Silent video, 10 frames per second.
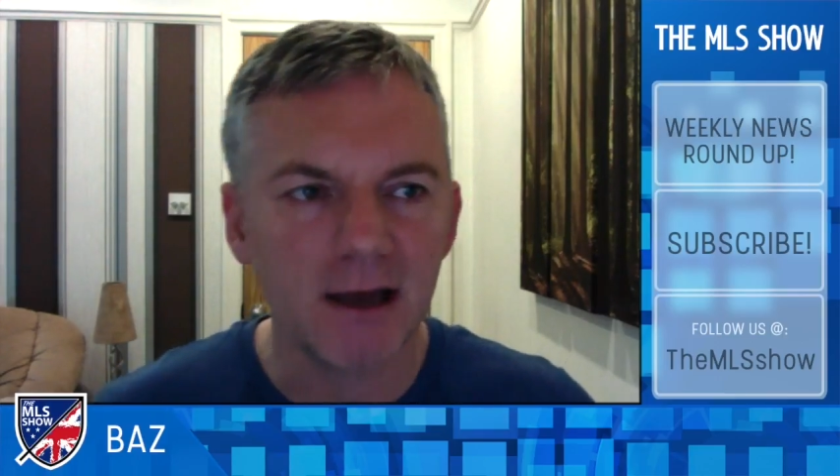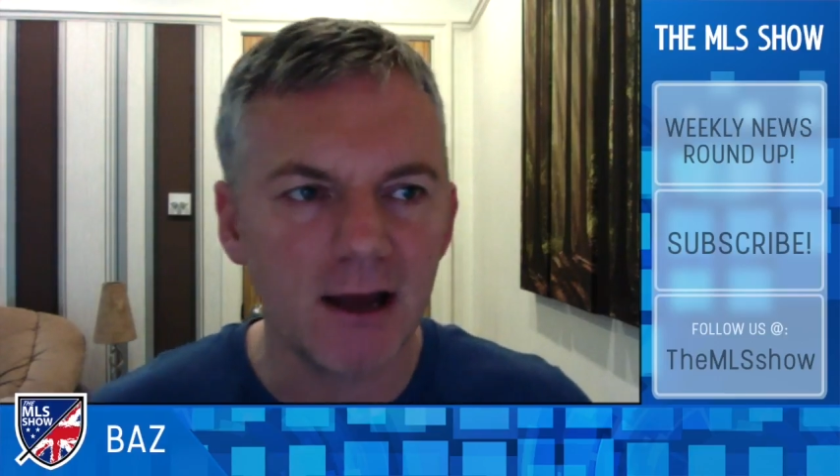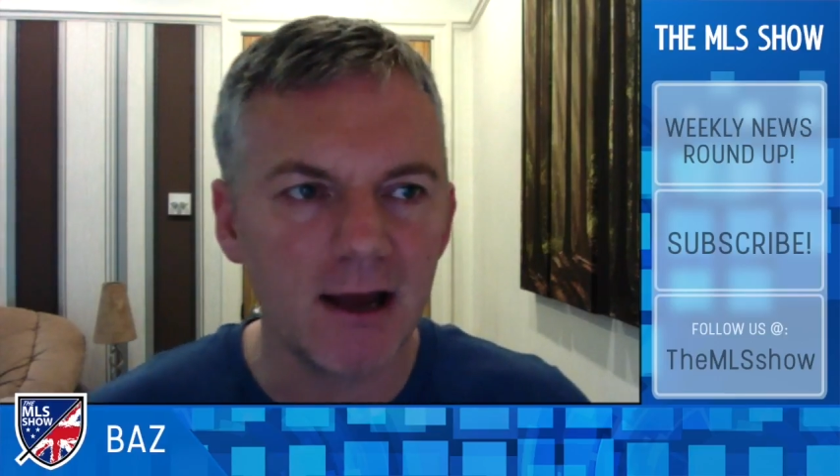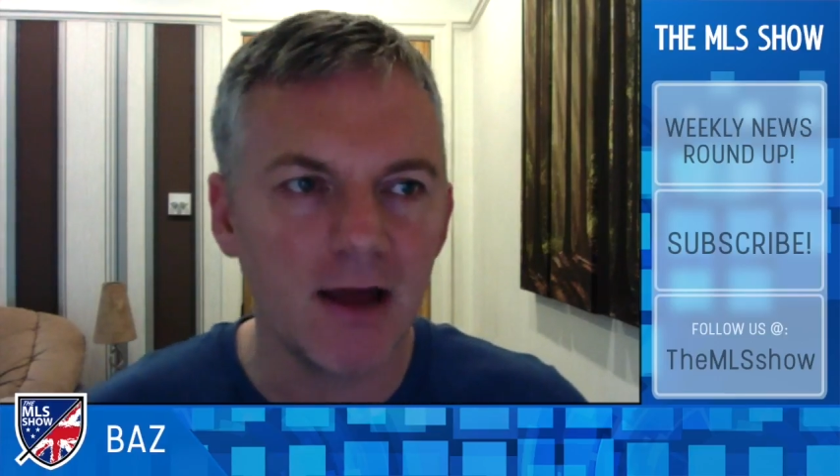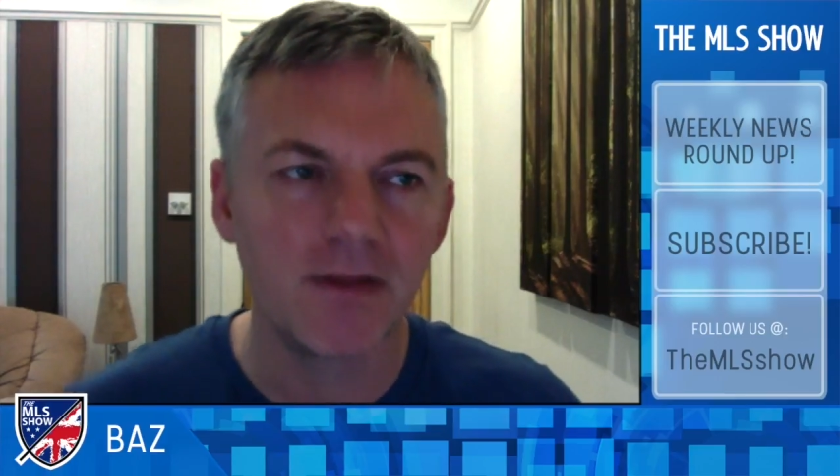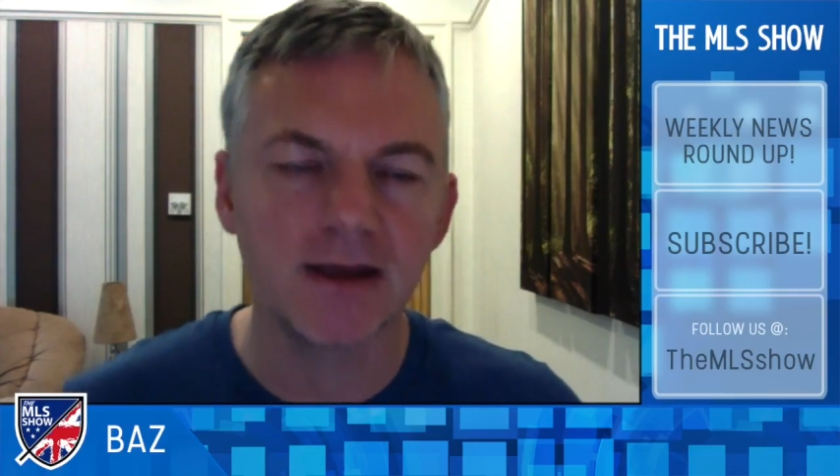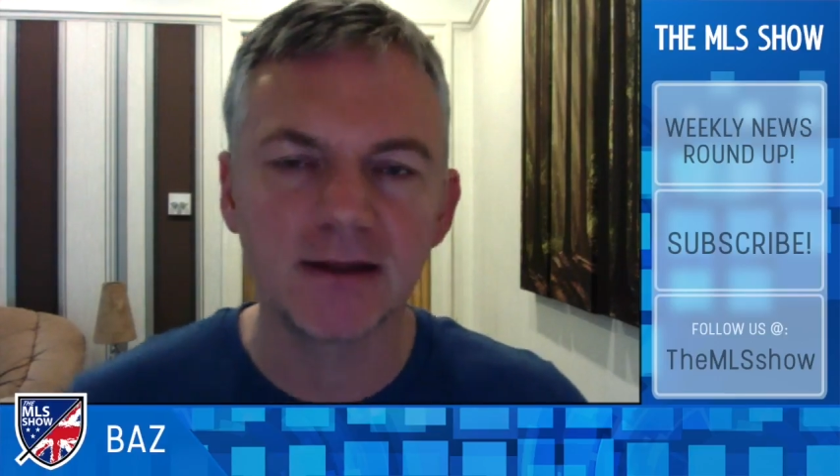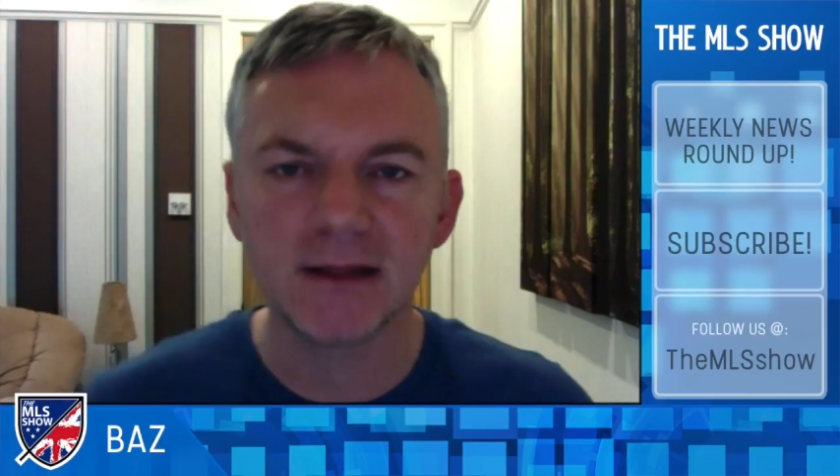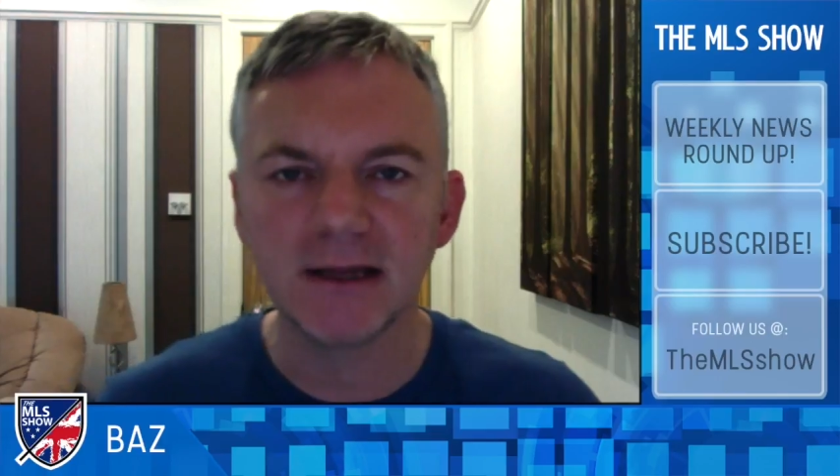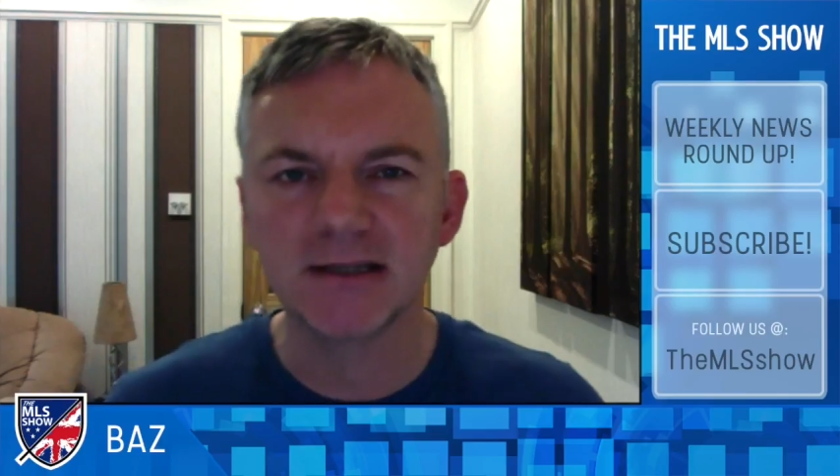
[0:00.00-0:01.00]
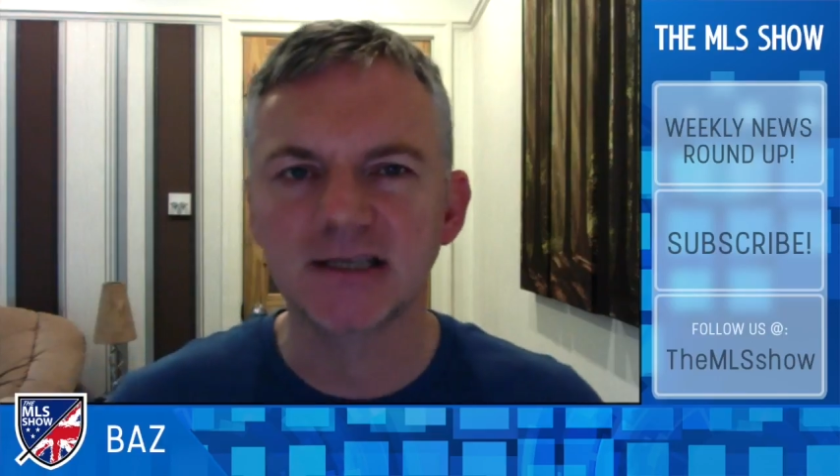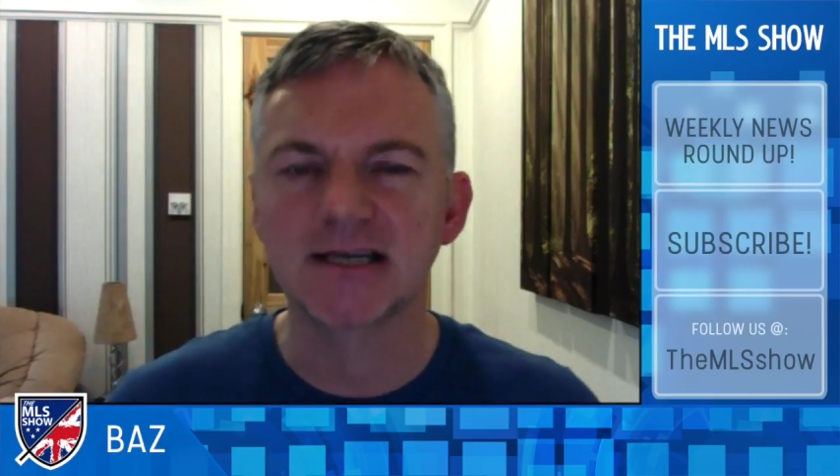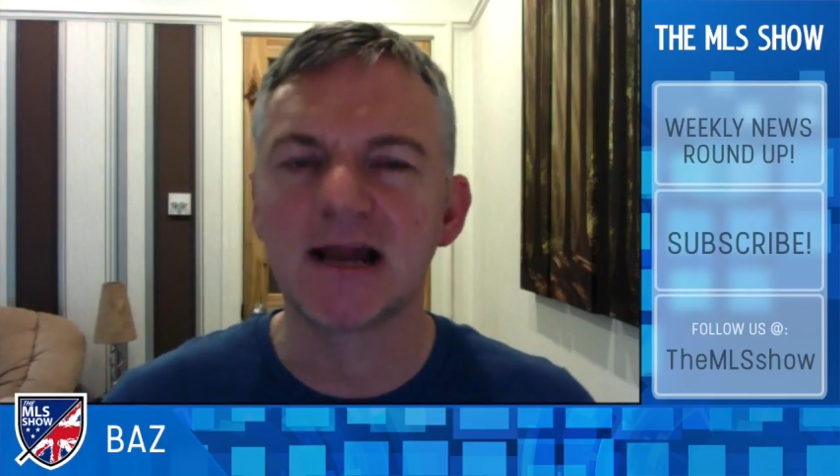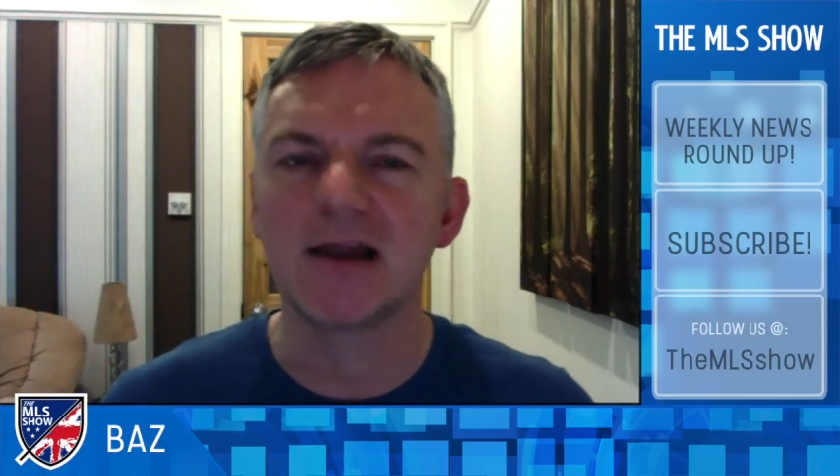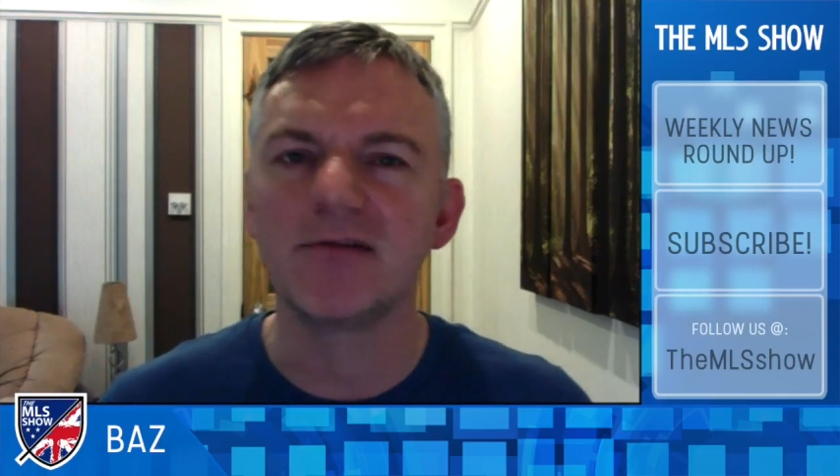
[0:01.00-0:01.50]
I think the
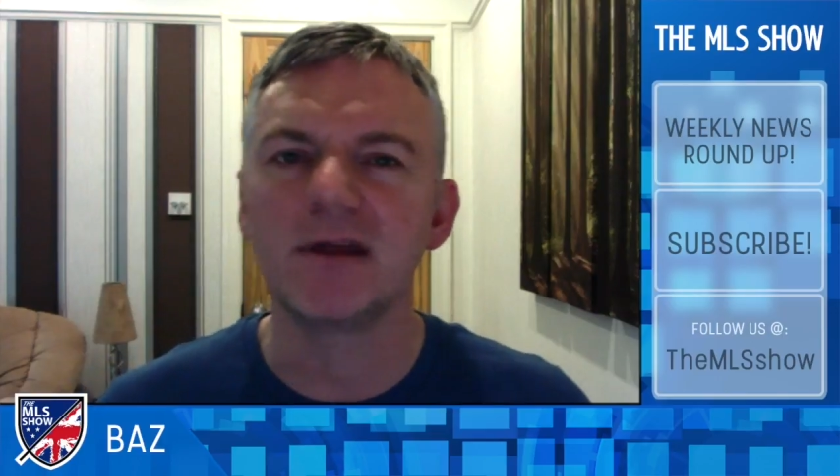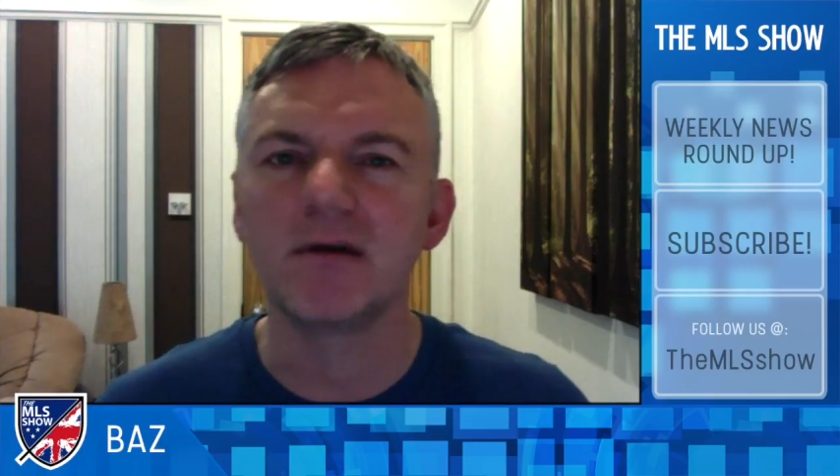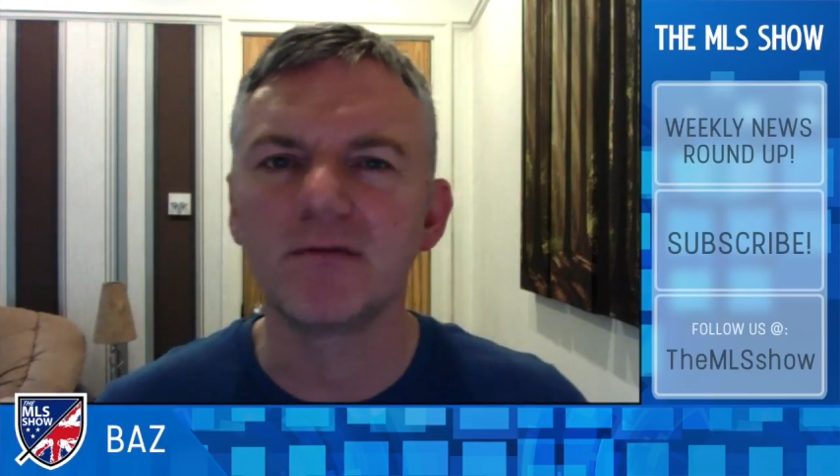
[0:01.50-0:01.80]
salary,